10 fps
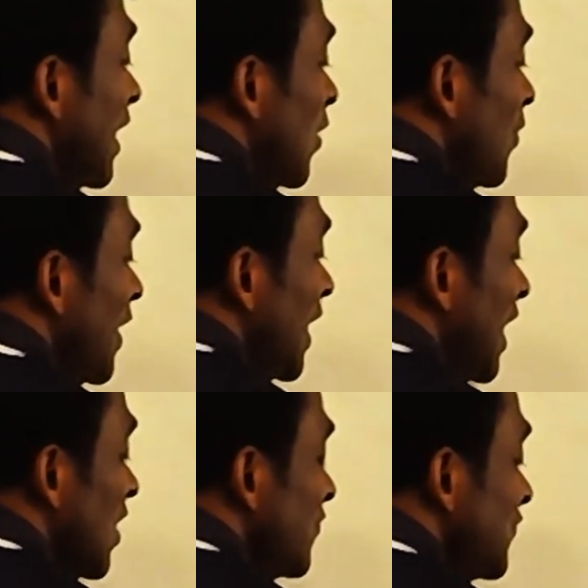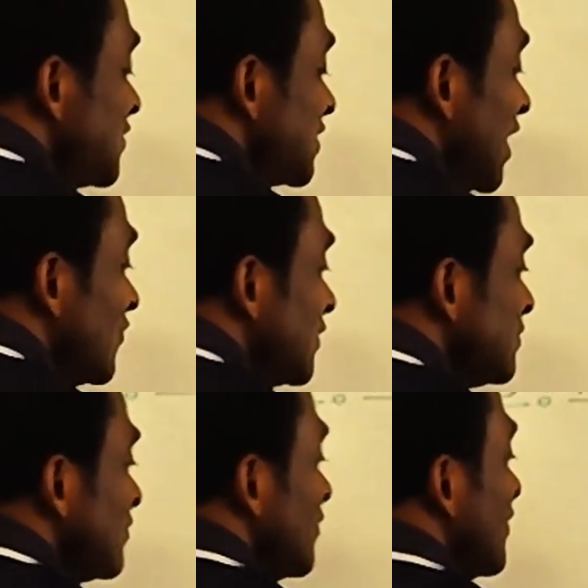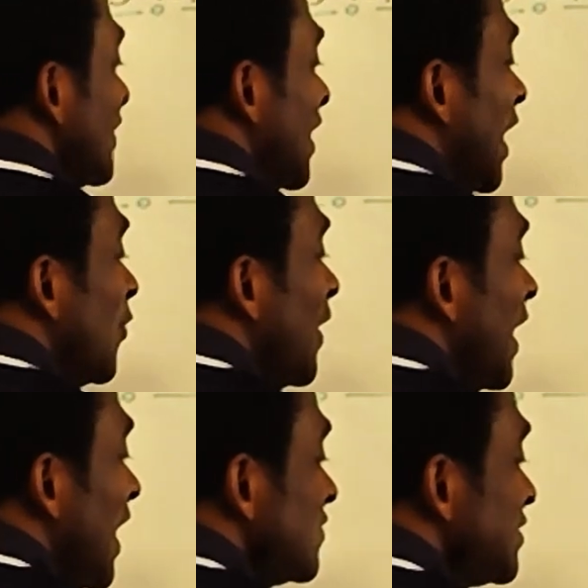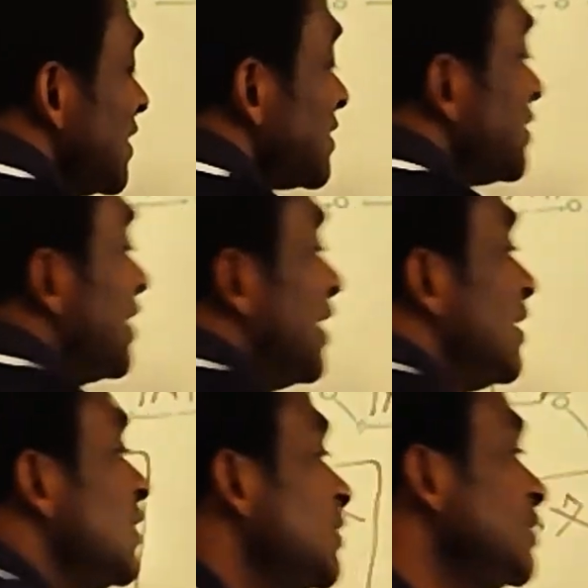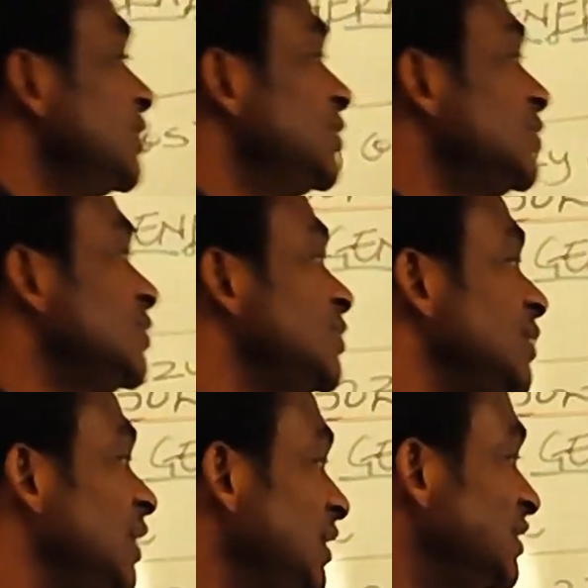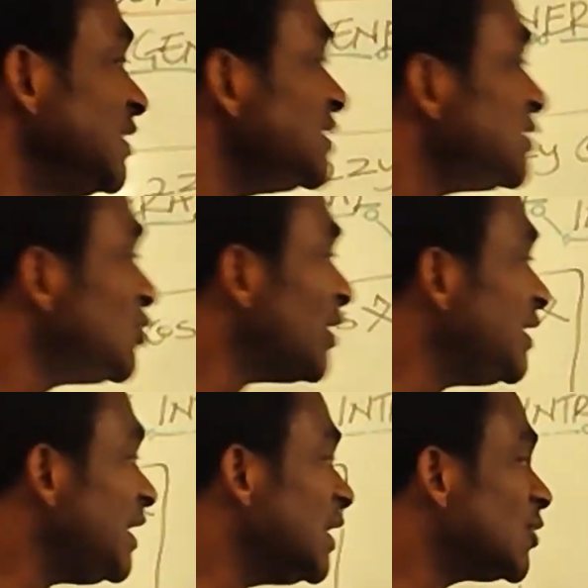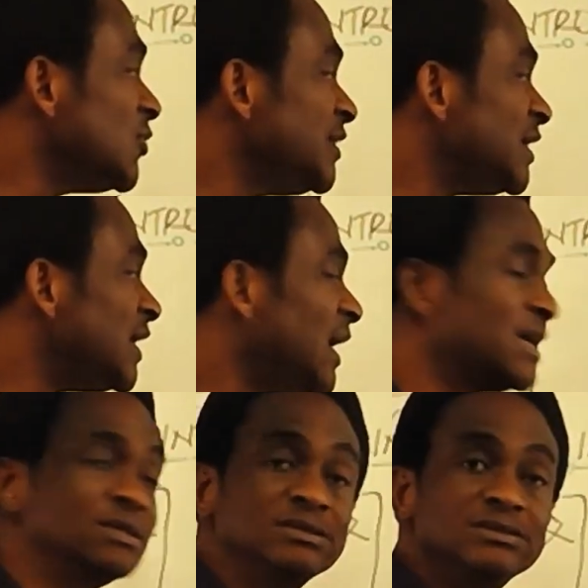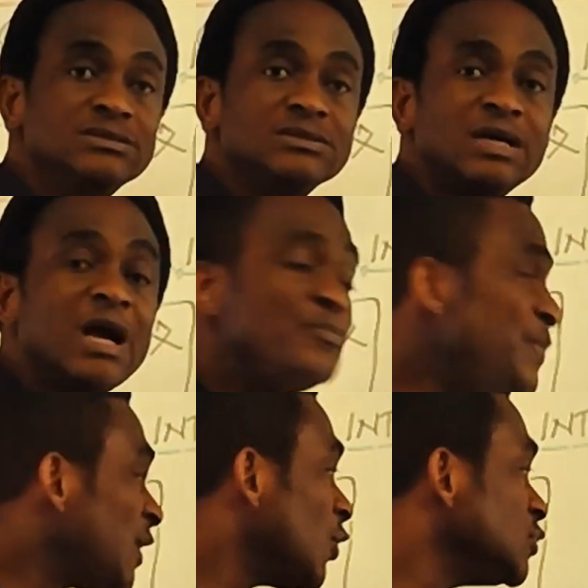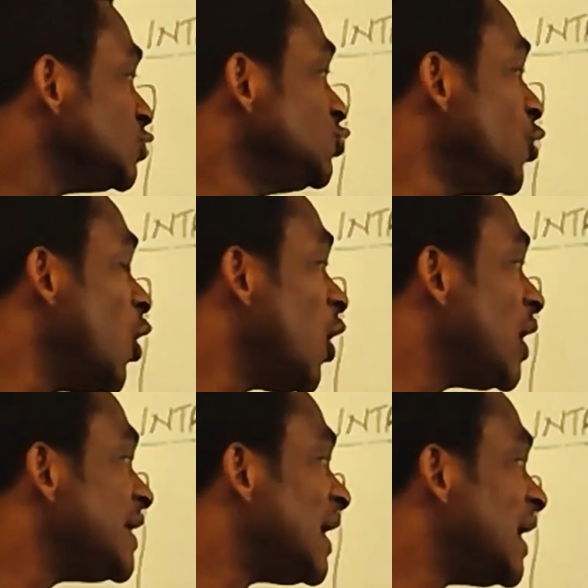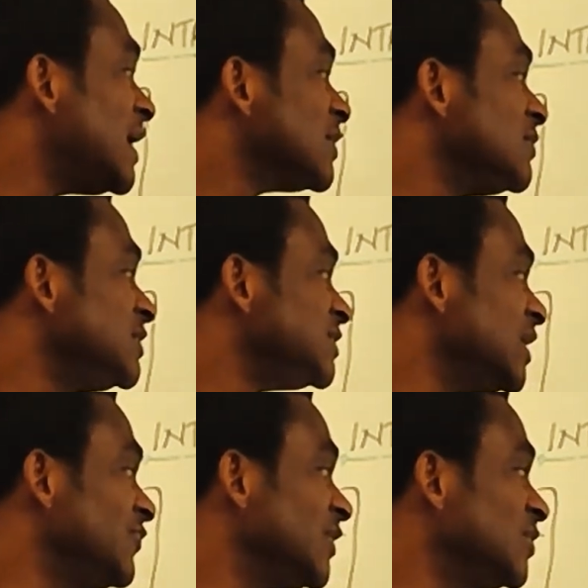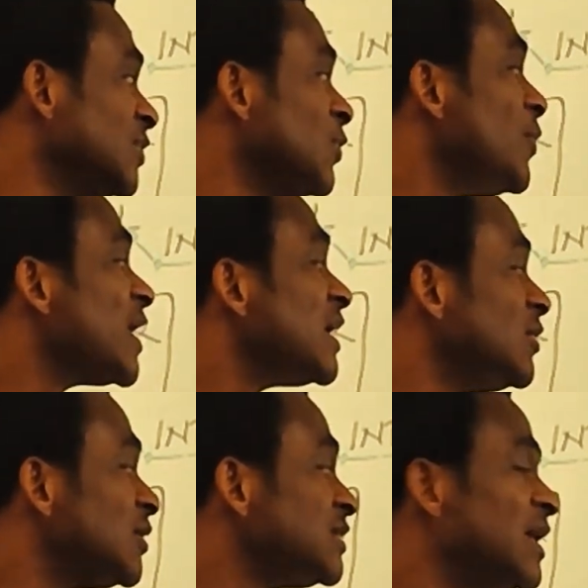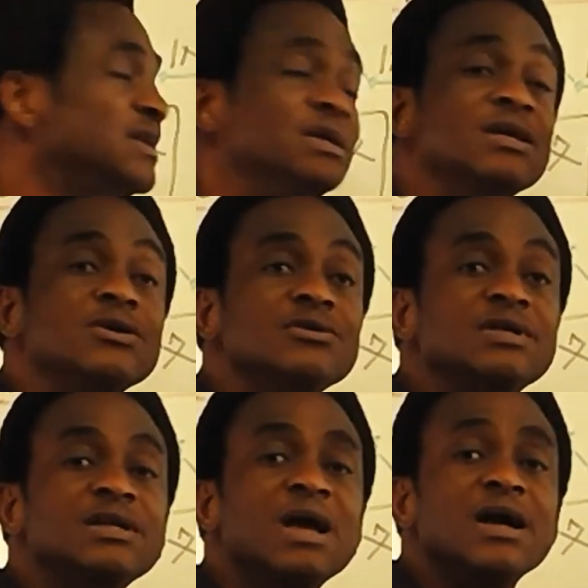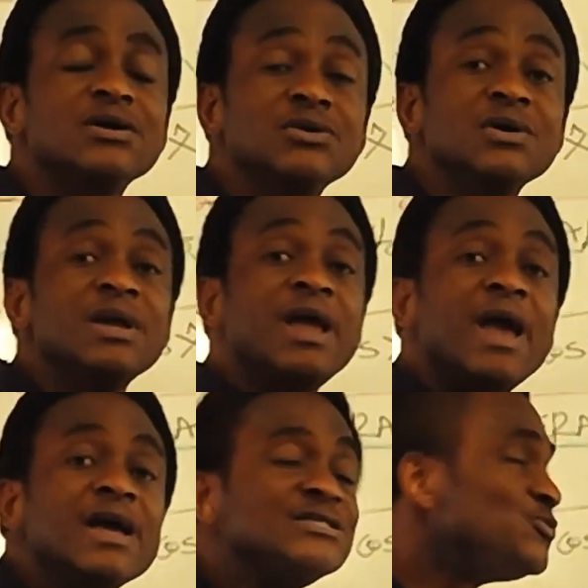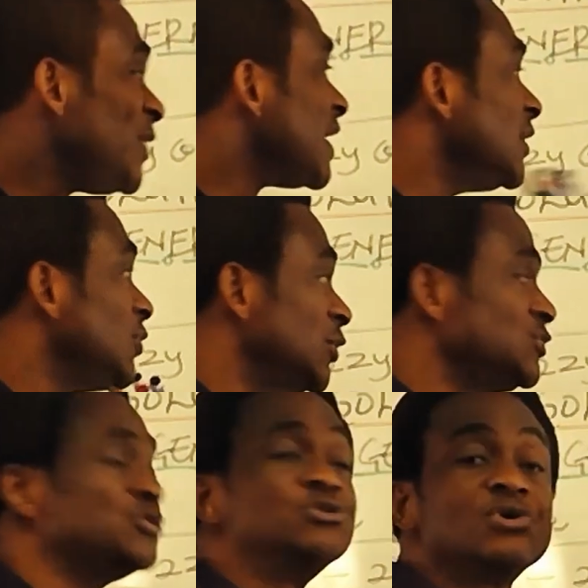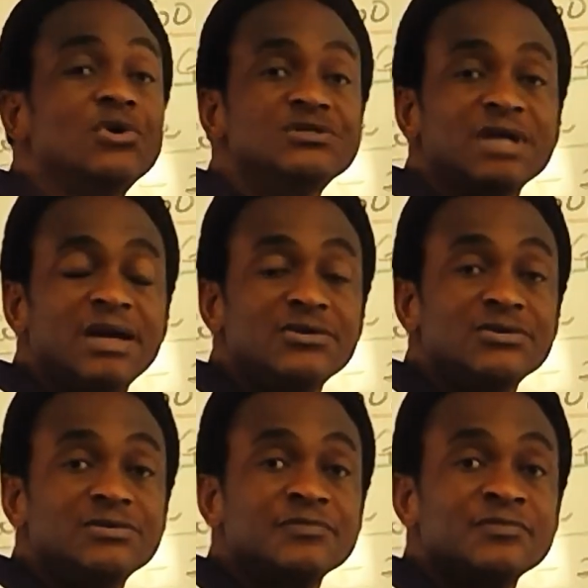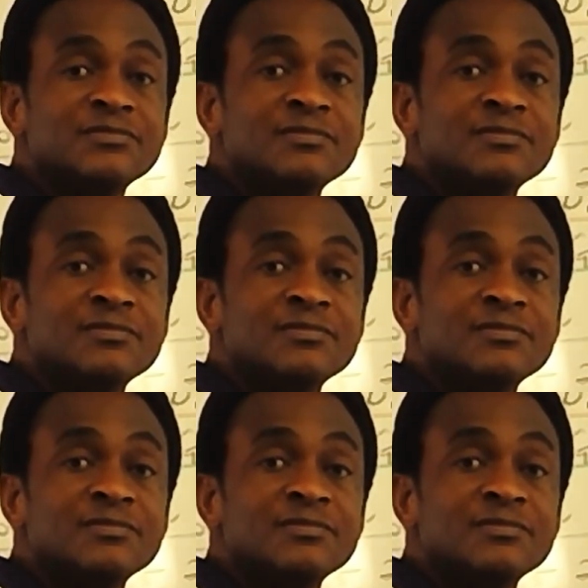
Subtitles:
and we have 7, and we have 6 here. This is not the included angle. And because no other angle is given, we cannot get the included angle. Hence, we cannot use cosine rule.